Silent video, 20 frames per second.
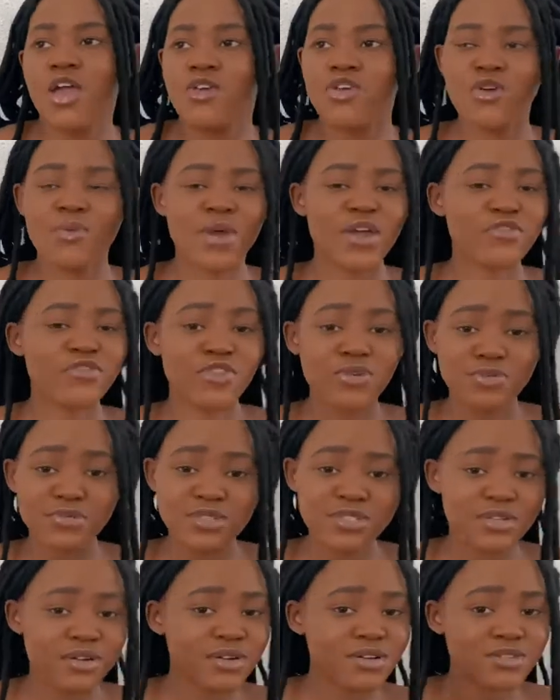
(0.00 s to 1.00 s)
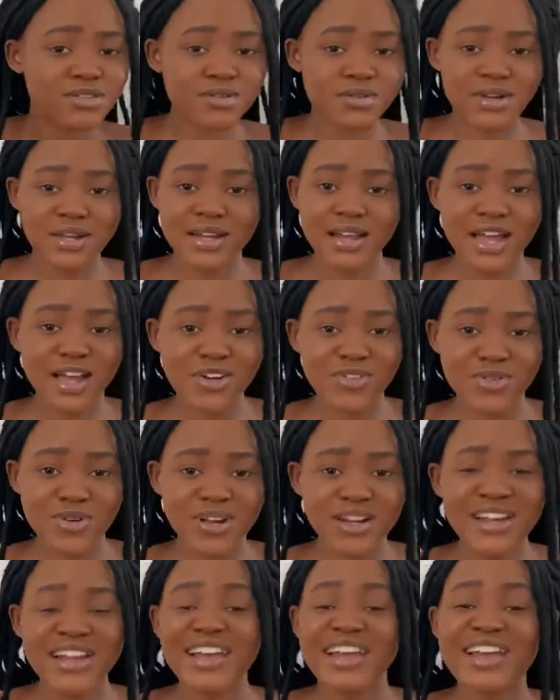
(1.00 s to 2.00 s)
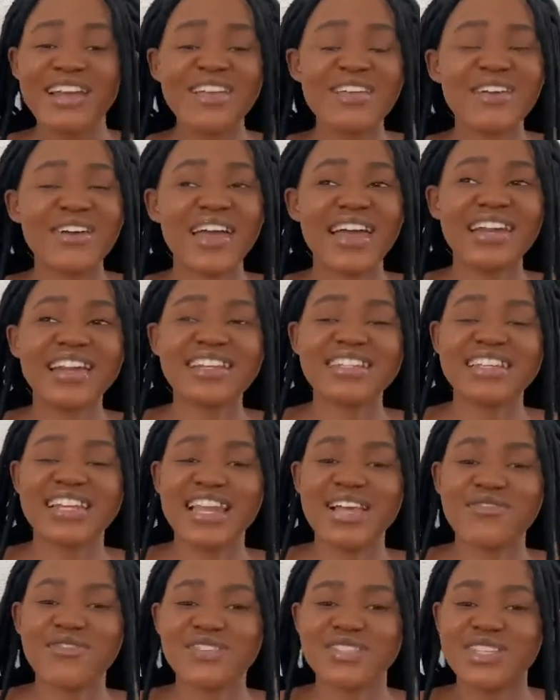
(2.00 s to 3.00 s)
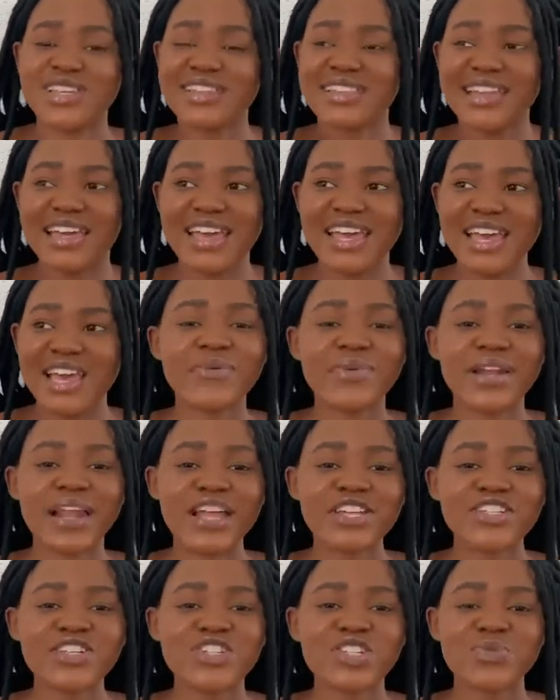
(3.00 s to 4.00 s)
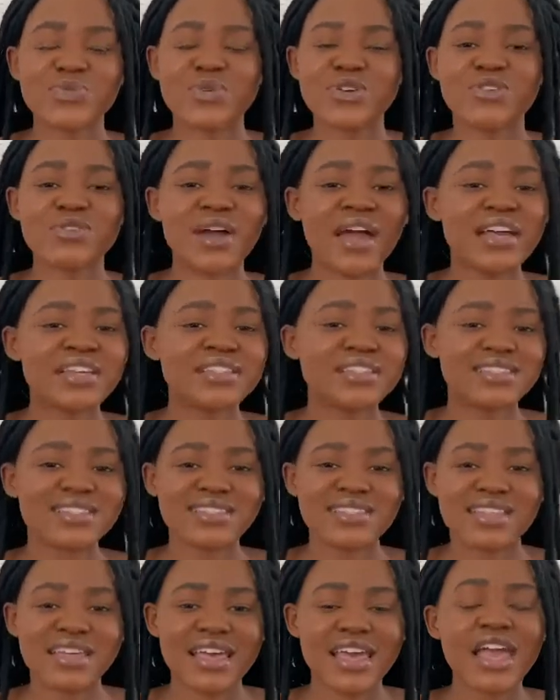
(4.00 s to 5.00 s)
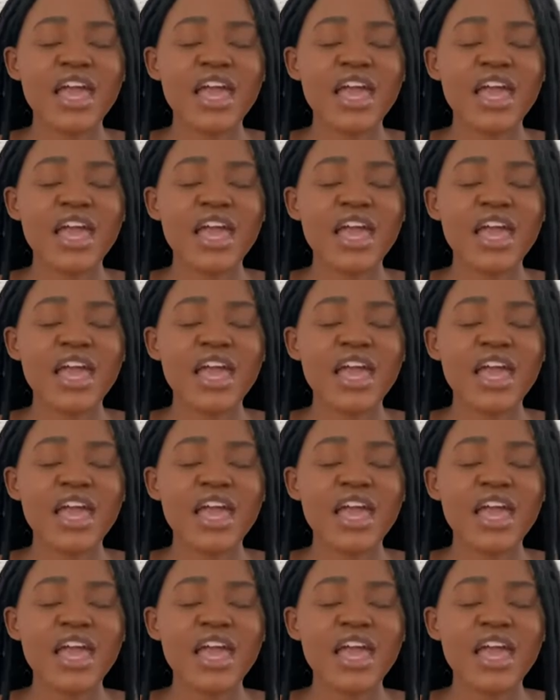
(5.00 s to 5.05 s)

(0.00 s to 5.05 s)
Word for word: You went from 0 to 100, your energy levels are there, relationship with Christ is there,